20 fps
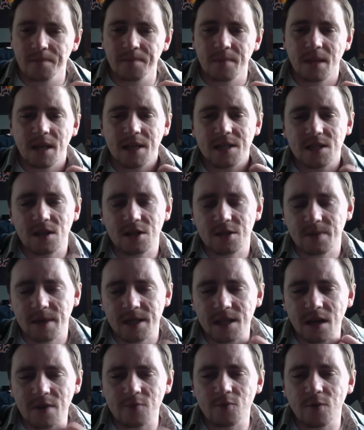it's such a mess.
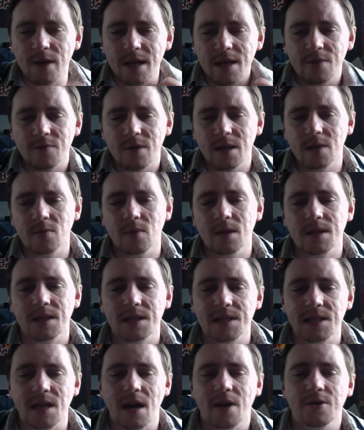I really, really want the
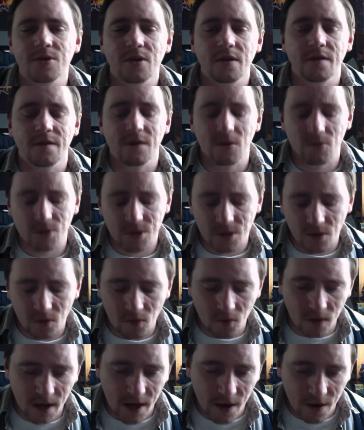Star Trek future
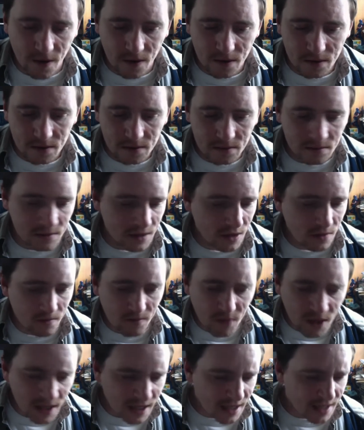where you know,
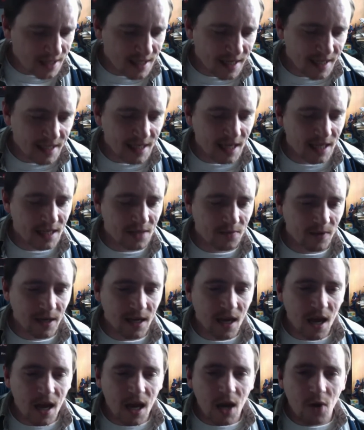money doesn't exist. We
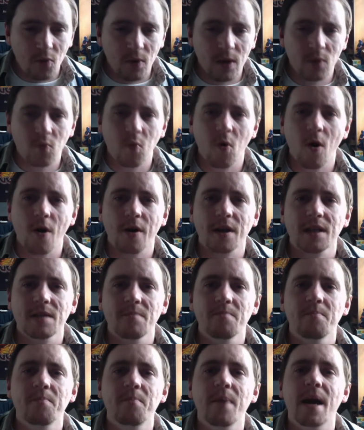we work to
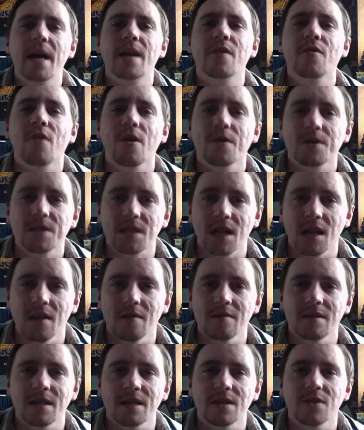better
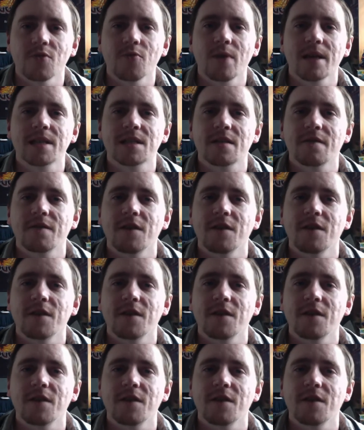ourselves and the rest of